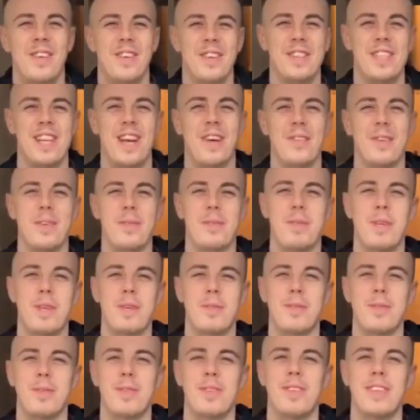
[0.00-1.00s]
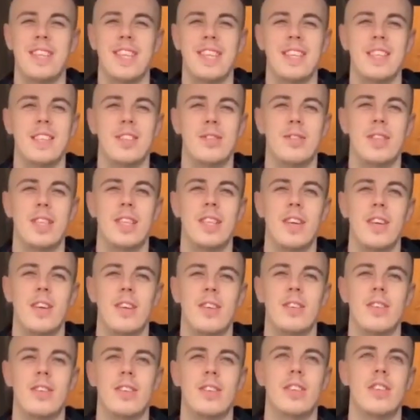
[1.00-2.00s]
What's happening people, in this video
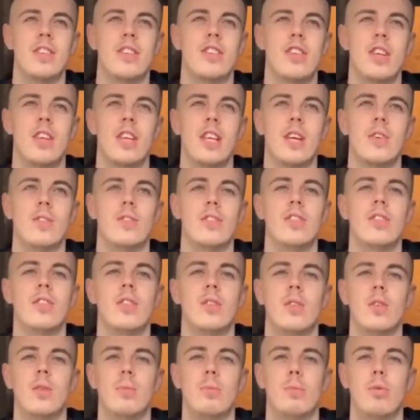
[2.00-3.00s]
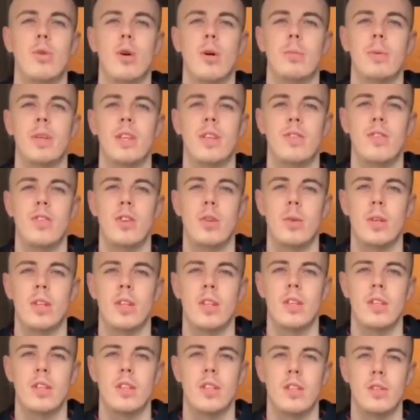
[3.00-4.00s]
I'm going to show you how to do a property viewing
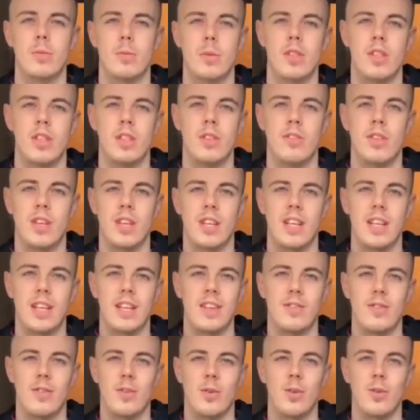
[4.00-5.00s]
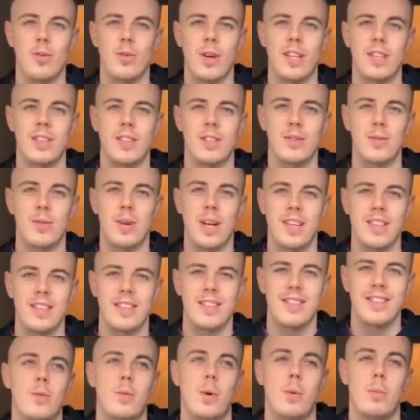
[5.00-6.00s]
specifically for rent to
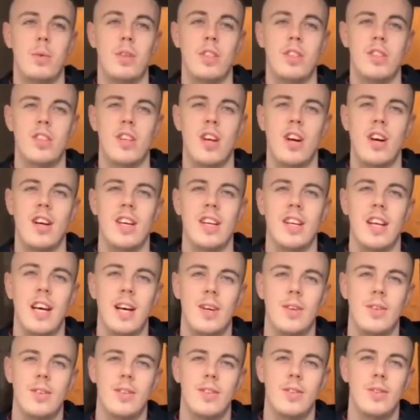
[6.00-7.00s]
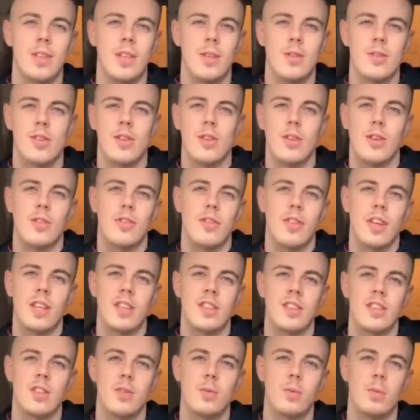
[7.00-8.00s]
rent. When we started out there was a lot of
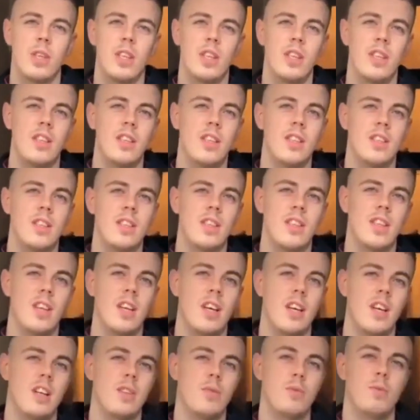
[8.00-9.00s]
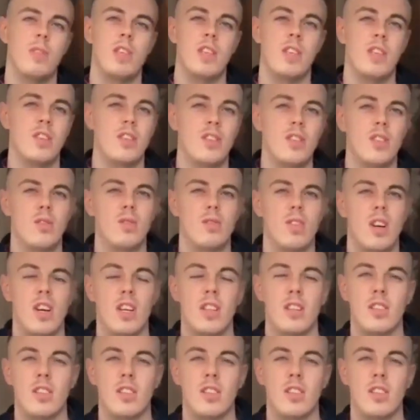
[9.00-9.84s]
things that we uh, didn't do right.